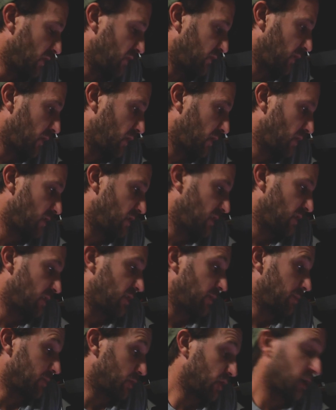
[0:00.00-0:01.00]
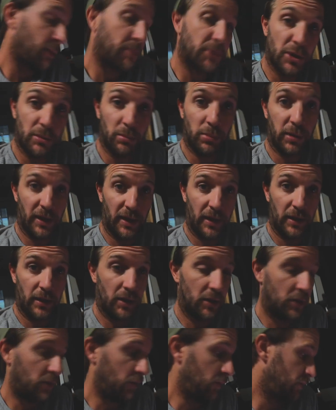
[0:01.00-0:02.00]
as far as the subscription plan
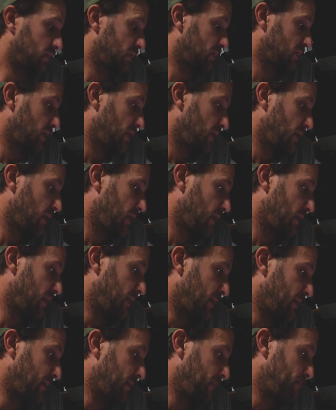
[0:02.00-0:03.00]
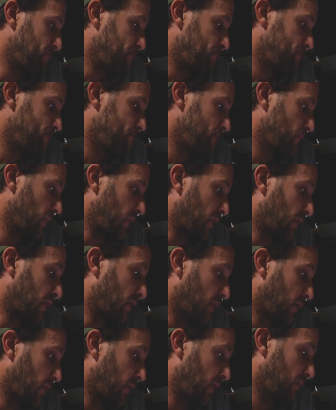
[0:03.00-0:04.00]
goes, the
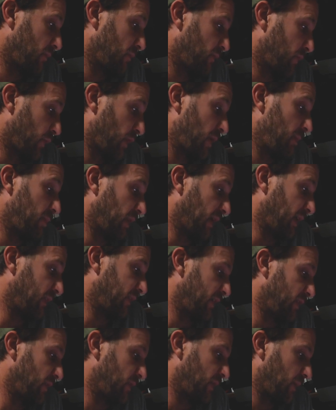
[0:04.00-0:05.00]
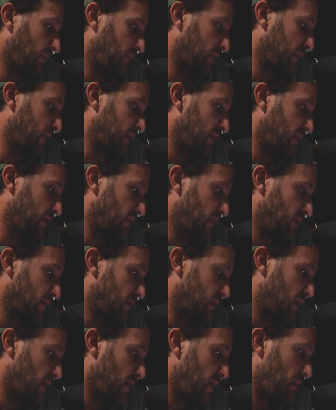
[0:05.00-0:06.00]
current free plan that you get with it
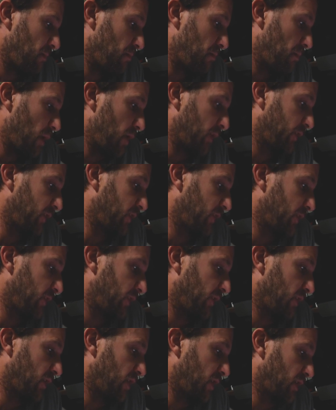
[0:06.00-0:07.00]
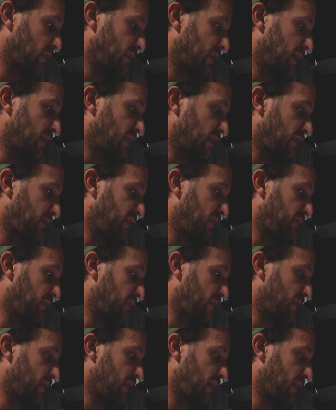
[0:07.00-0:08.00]
is monitor your dog's activity for
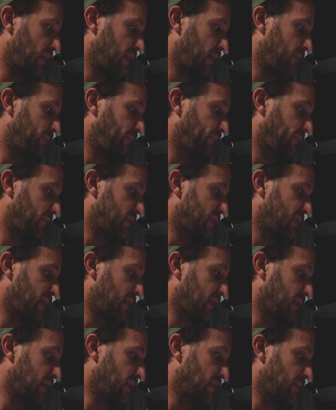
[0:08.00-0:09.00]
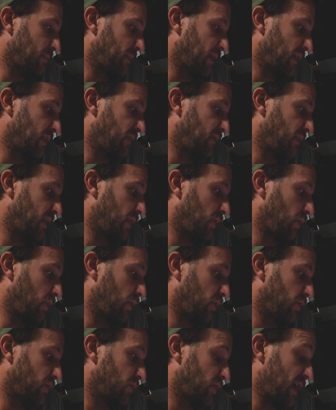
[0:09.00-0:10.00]
the day, set custom activity
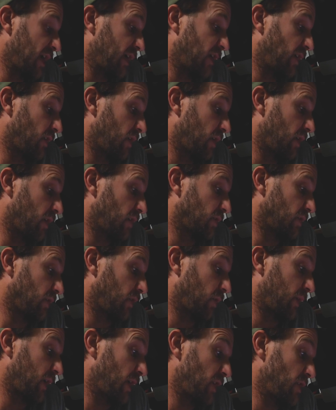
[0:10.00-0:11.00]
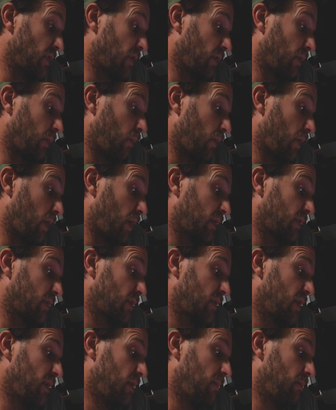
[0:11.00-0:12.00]
goals, track your dog's location on
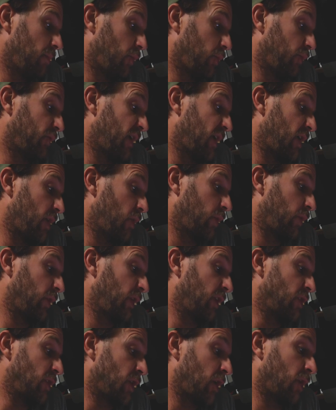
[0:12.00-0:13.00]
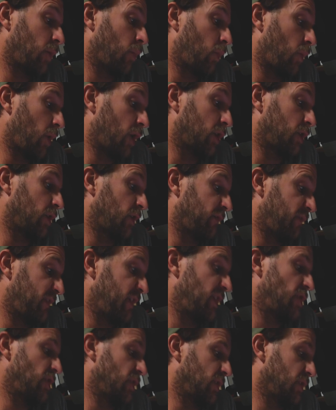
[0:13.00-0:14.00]
walks, multi-owner and dog walker
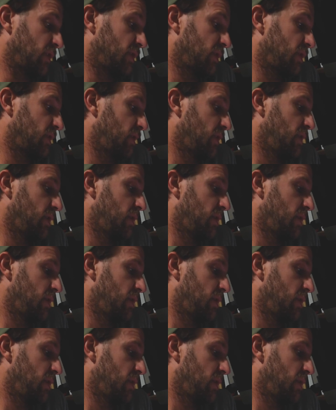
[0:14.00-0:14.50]
features.